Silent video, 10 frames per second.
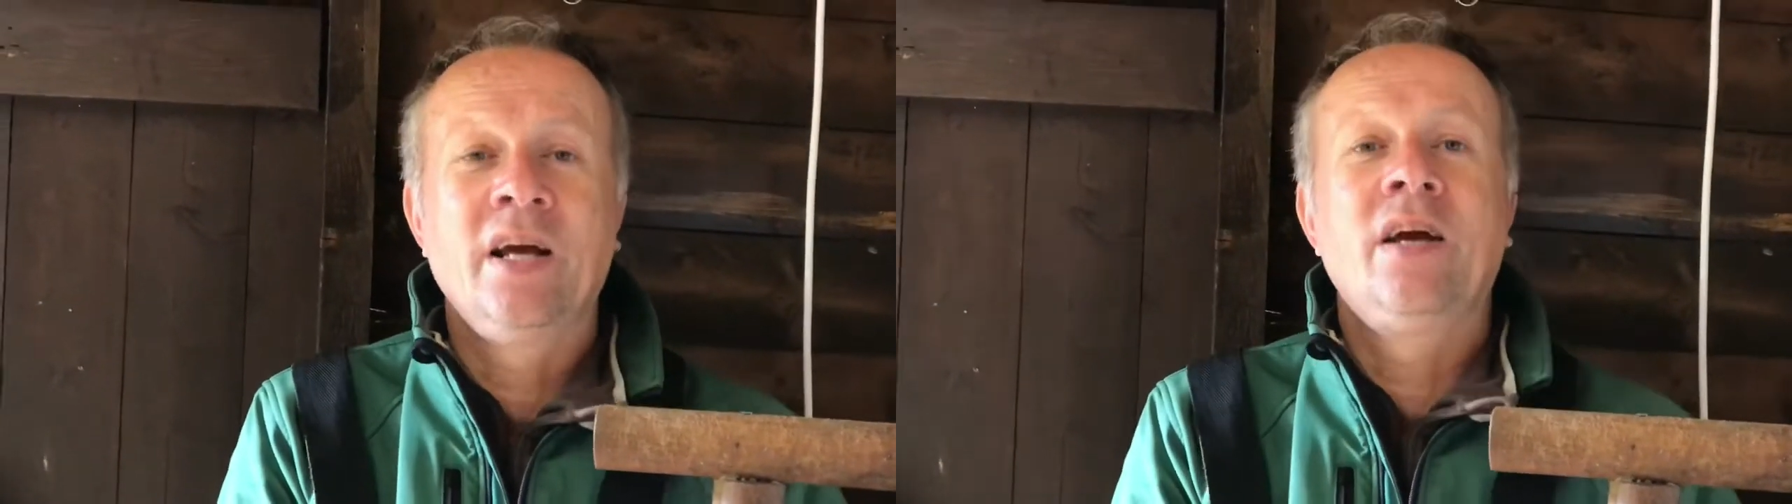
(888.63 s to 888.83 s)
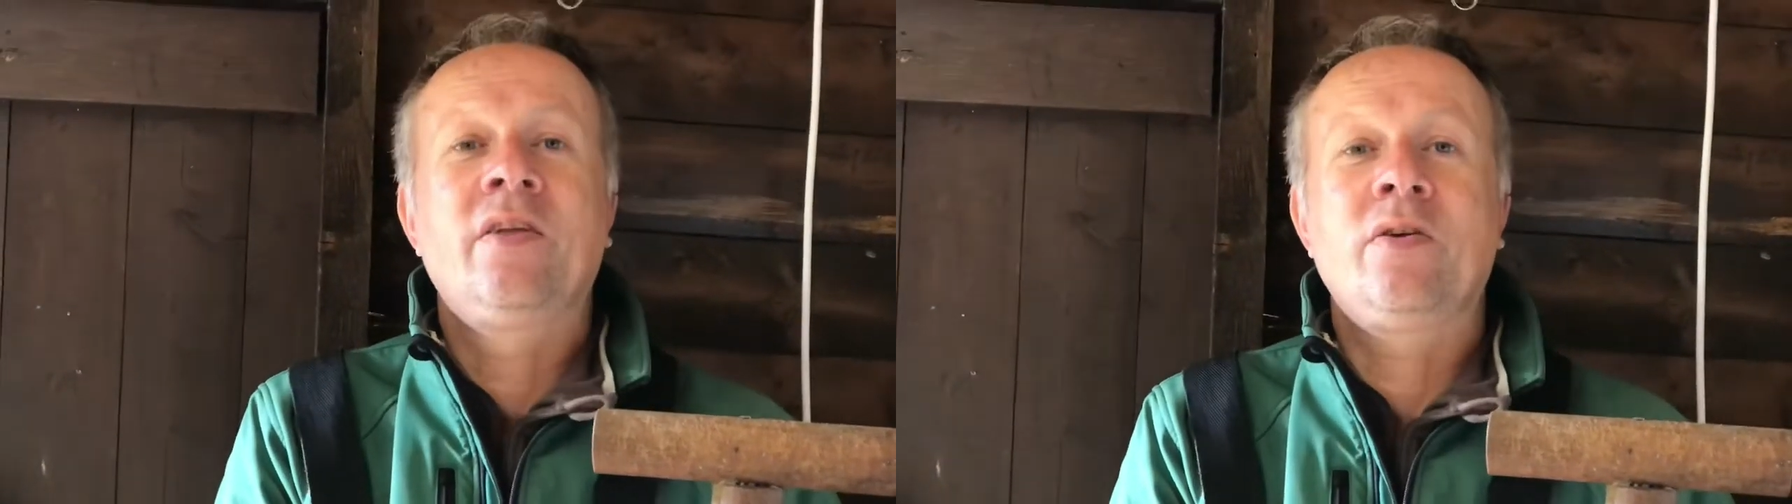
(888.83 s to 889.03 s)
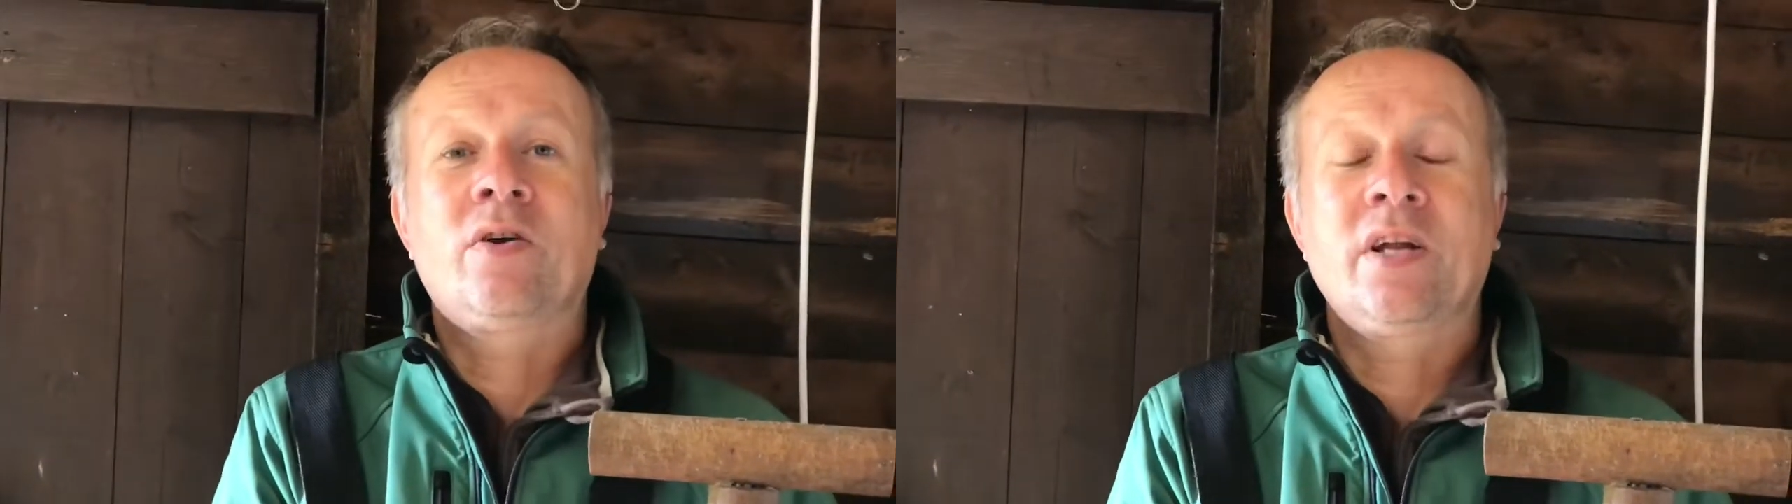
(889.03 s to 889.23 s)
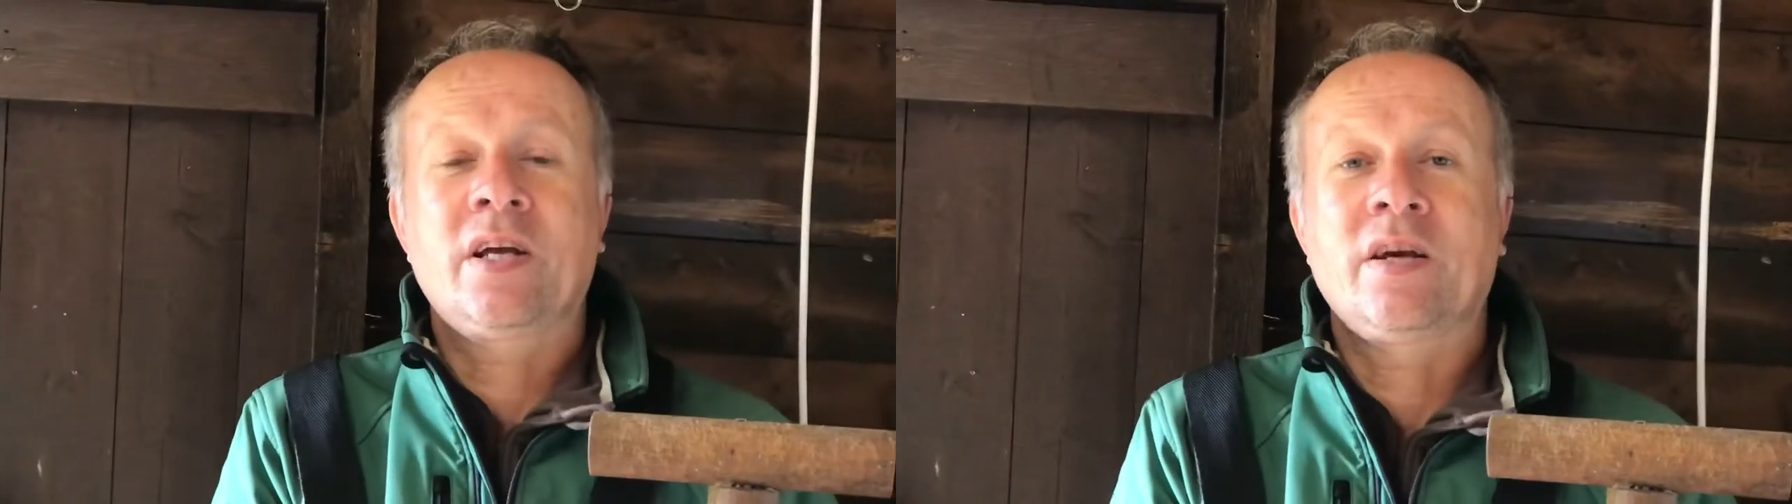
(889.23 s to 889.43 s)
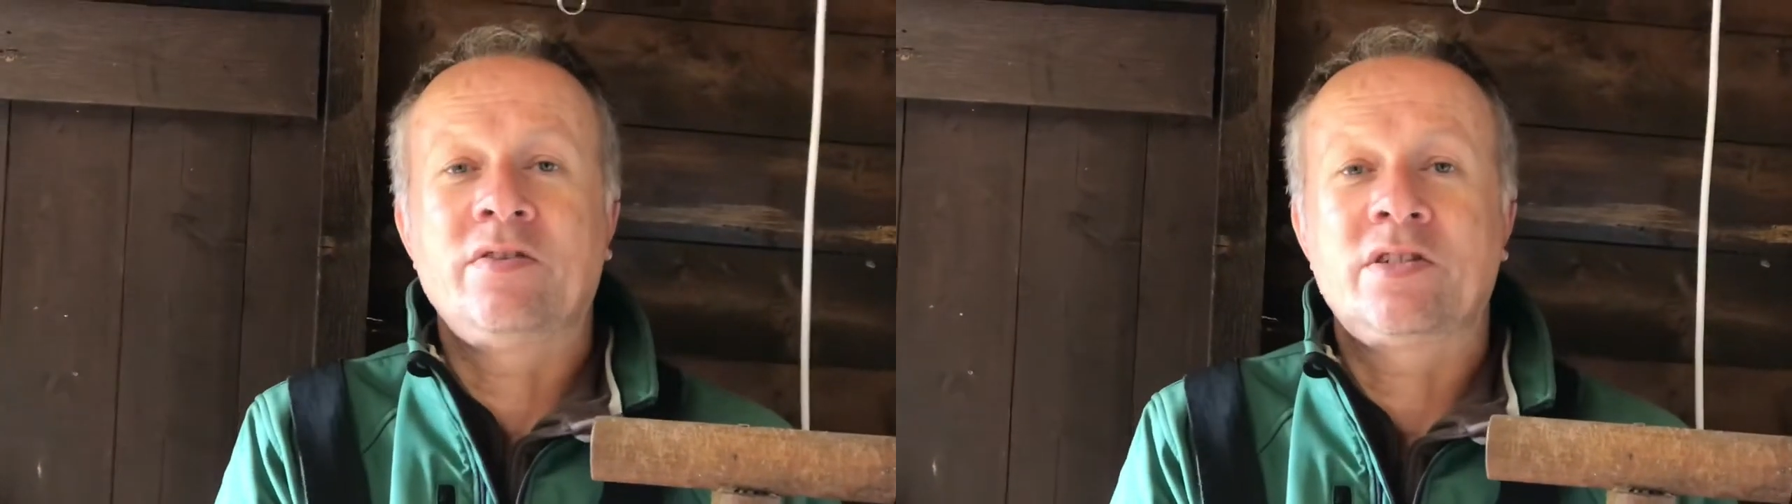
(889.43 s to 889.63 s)
that you're going to
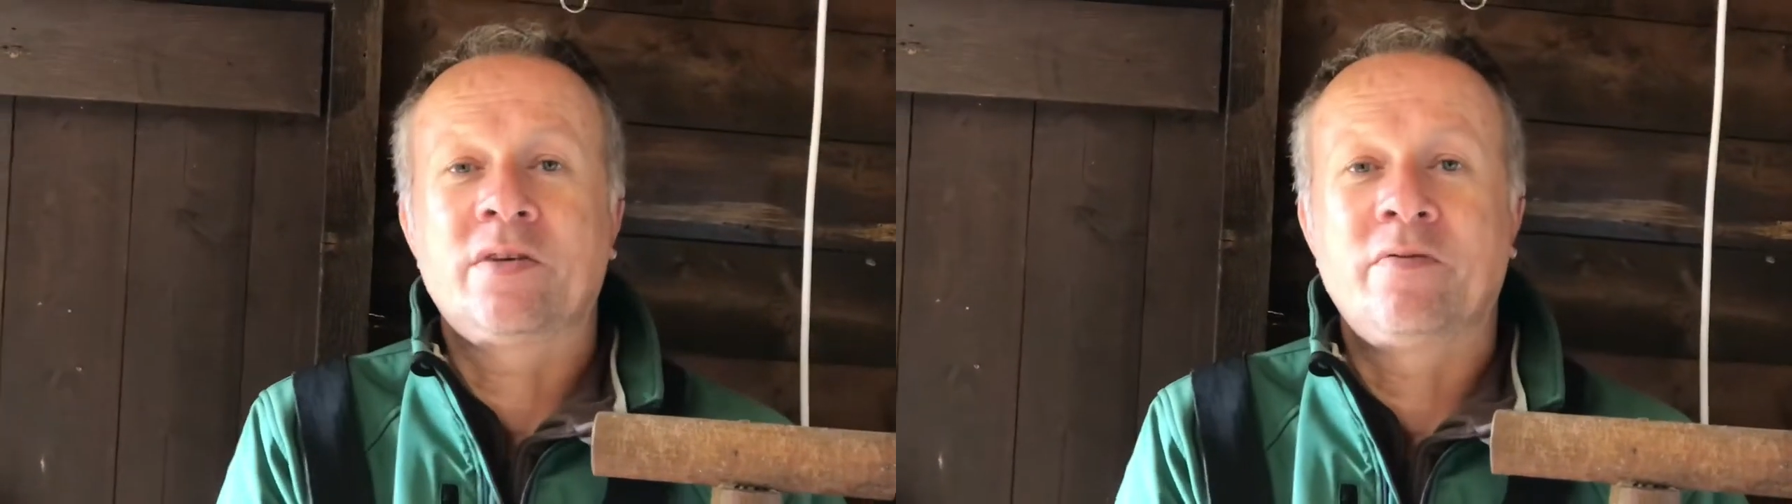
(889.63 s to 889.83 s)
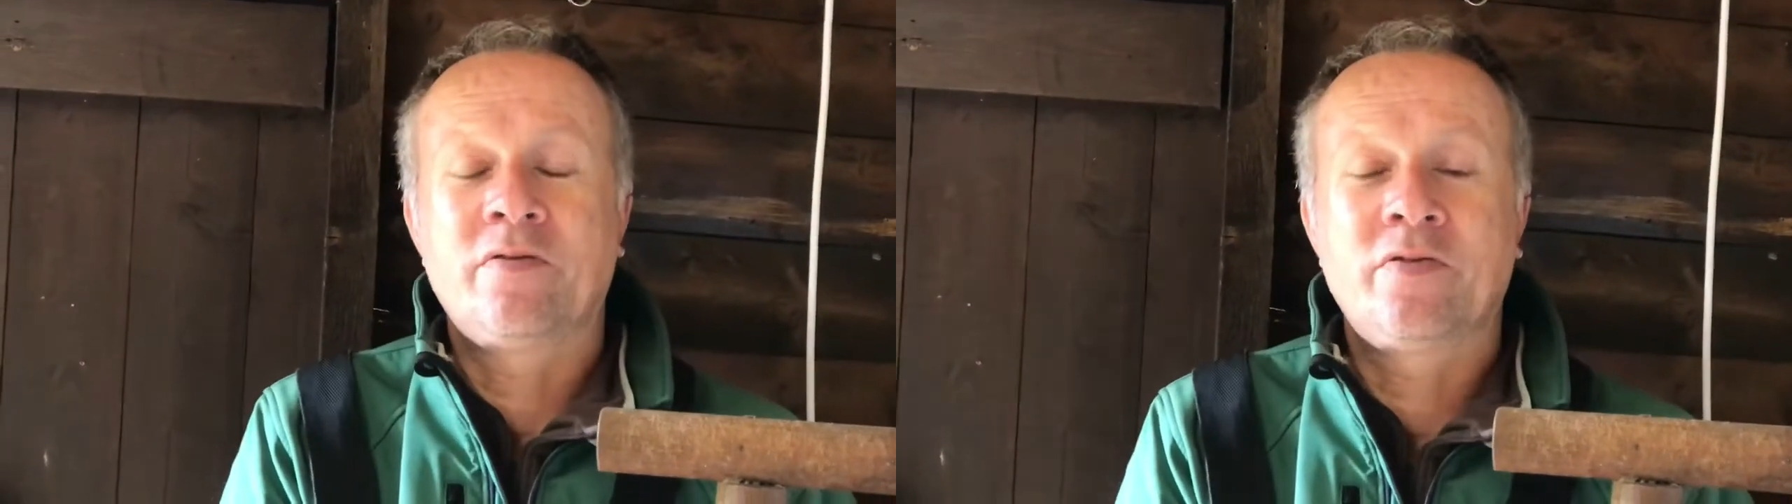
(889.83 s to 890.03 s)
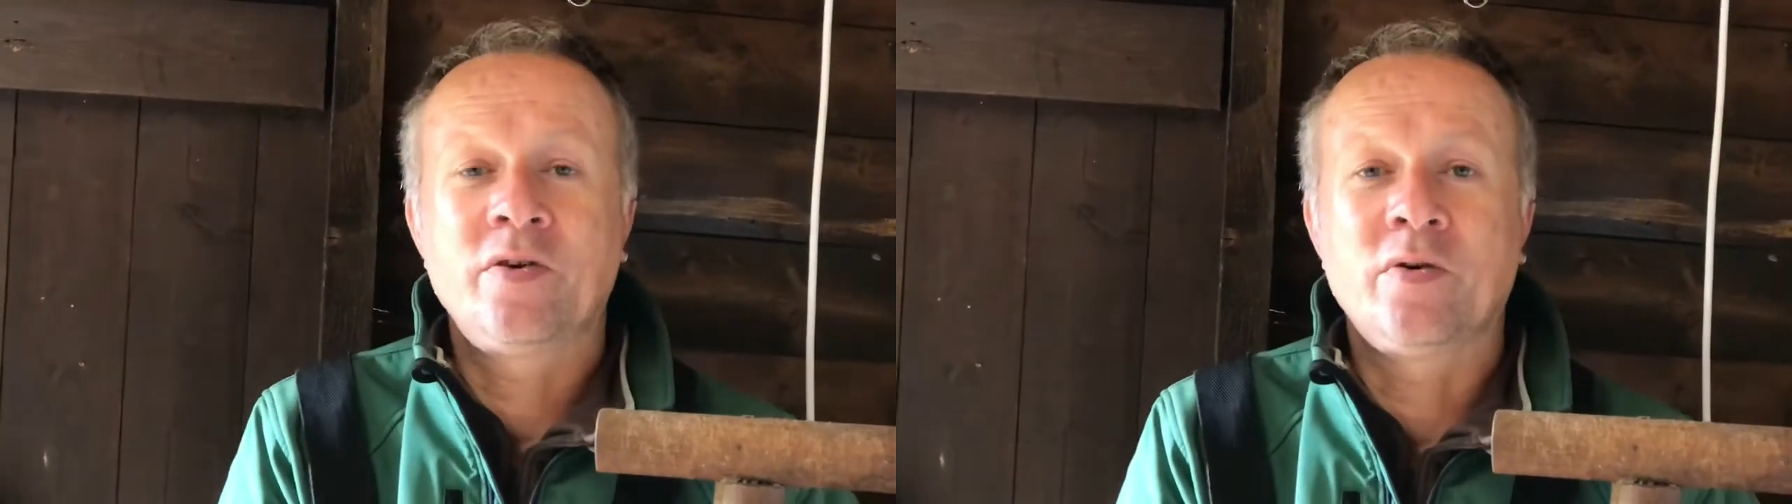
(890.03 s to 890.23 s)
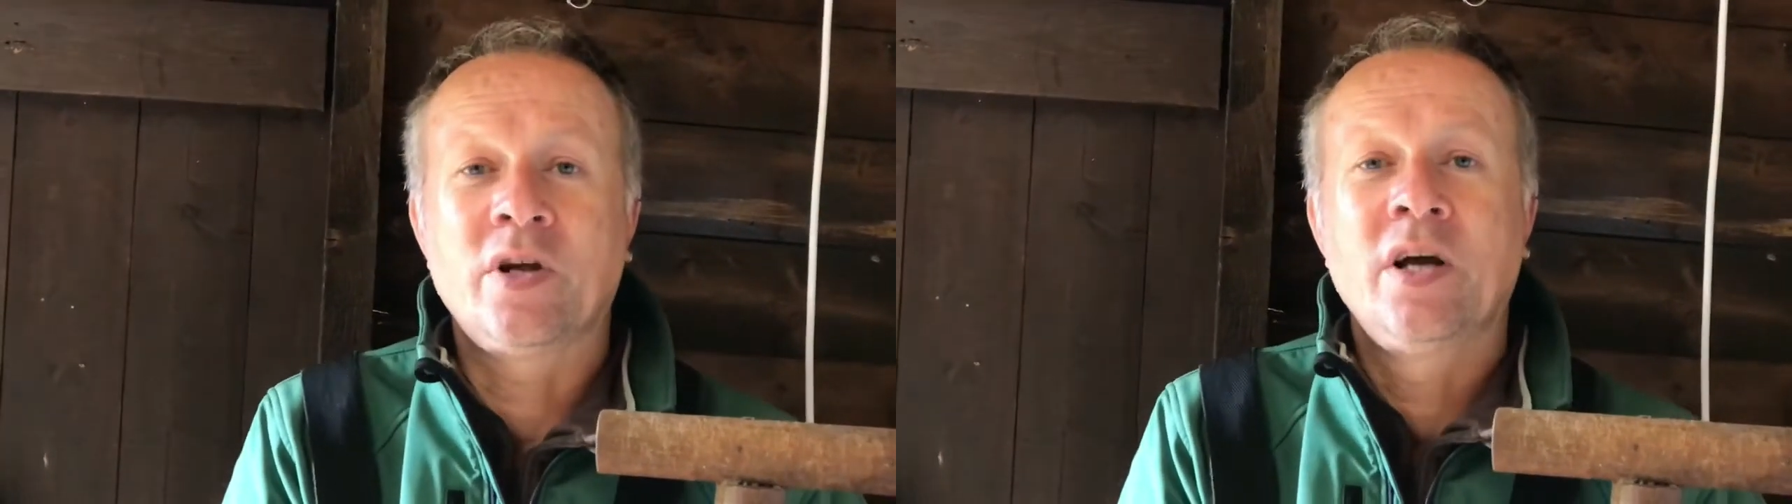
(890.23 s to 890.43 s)
give it some food.